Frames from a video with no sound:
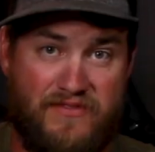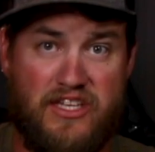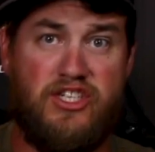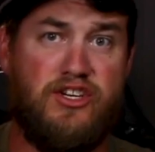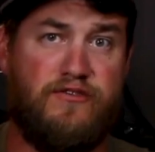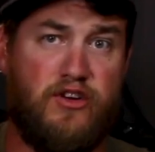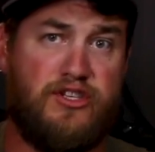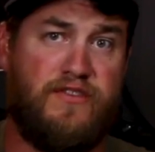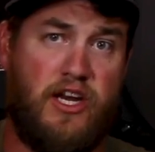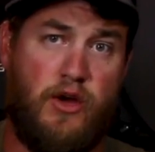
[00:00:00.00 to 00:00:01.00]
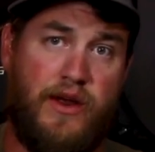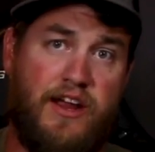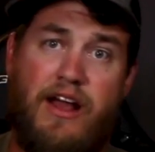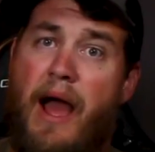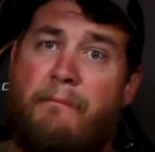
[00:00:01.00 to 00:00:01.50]
If this is your first video
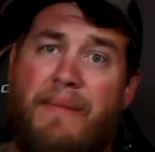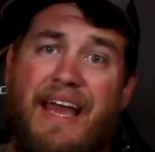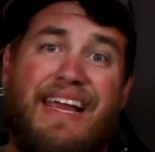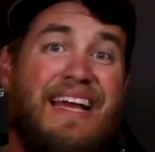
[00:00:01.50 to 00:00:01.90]
here, I'm Mike,